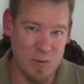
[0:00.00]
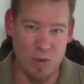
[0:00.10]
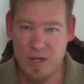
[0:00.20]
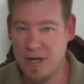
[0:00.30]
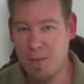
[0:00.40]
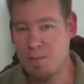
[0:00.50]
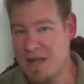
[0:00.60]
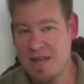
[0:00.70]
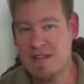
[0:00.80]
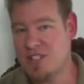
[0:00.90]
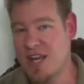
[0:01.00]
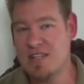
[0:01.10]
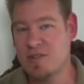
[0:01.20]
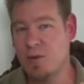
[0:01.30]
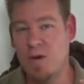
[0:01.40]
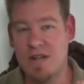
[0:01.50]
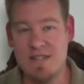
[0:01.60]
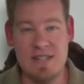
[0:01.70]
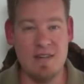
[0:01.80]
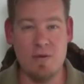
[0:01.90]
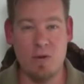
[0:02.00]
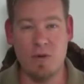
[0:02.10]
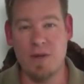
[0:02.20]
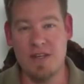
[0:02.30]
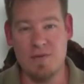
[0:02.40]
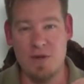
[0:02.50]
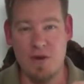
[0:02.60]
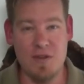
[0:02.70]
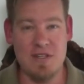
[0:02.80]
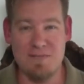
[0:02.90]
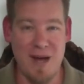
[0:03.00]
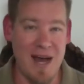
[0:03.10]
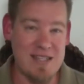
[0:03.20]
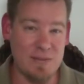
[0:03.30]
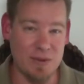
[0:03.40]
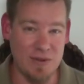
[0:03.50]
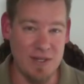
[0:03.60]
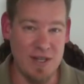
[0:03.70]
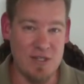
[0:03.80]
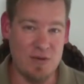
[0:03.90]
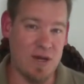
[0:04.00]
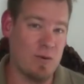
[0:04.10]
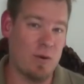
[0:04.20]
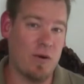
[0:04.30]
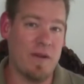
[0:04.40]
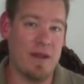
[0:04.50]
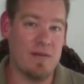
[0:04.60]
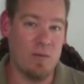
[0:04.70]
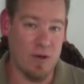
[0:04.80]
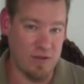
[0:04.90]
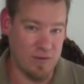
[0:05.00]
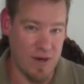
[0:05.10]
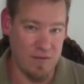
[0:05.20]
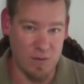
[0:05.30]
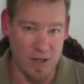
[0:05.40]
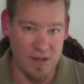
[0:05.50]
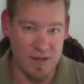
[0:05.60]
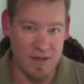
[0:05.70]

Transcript: We're here being the change that we want to see in the world because we know that it's possible to create a world that works for everyone.